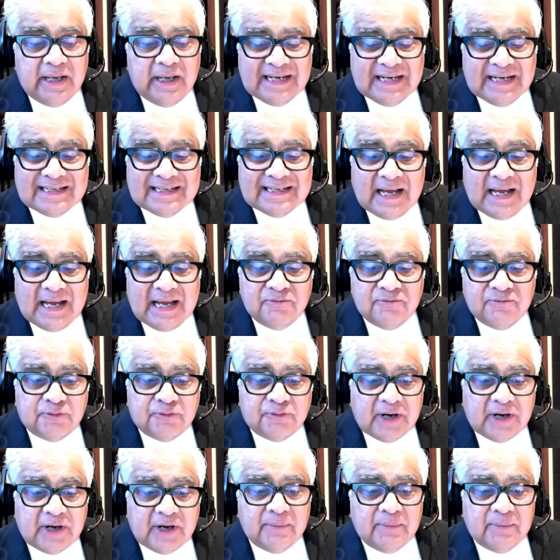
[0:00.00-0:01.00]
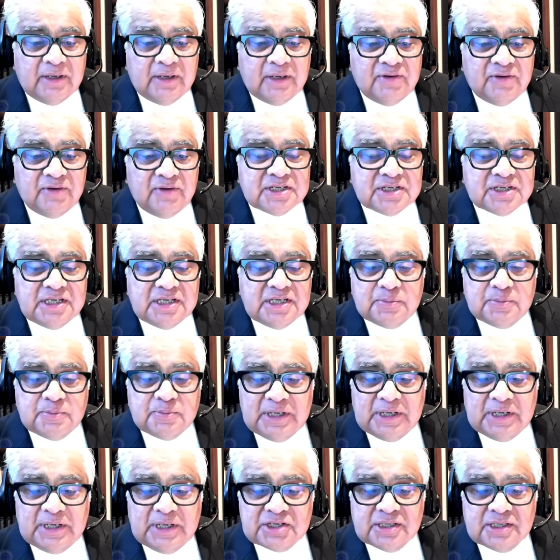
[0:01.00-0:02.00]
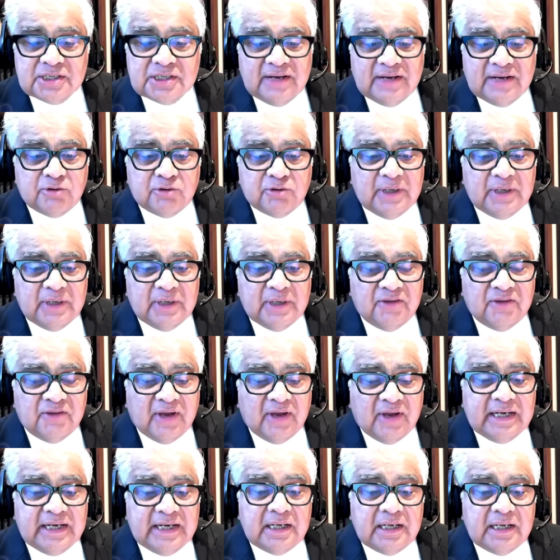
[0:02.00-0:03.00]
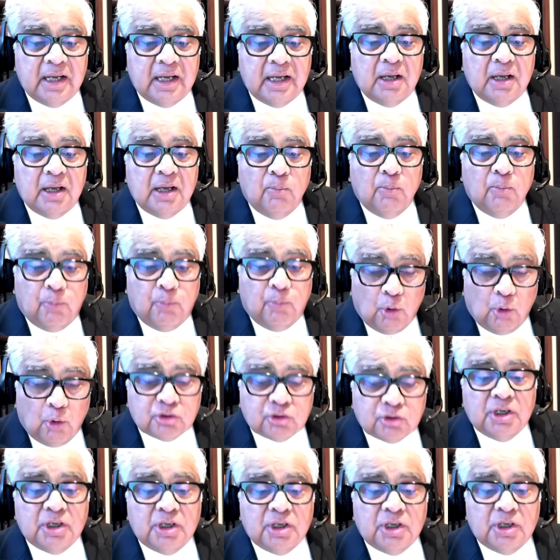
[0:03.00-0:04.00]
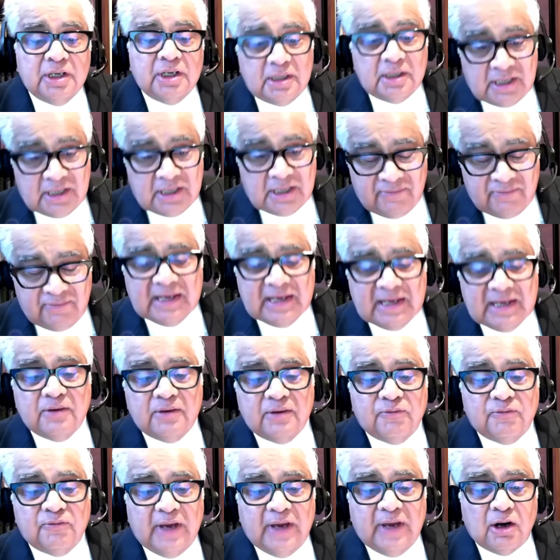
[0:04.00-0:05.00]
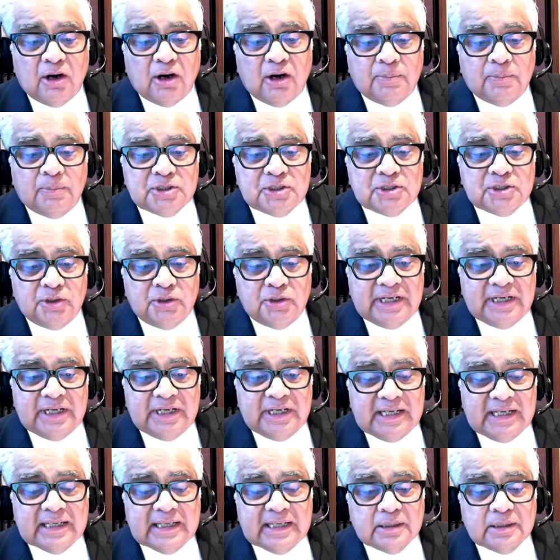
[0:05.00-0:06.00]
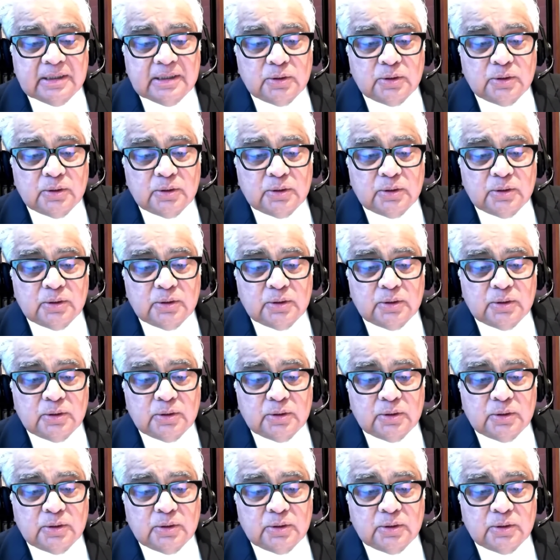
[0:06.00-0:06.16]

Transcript: a time frame in which these petitions have to be decided, both giving fair opportunity.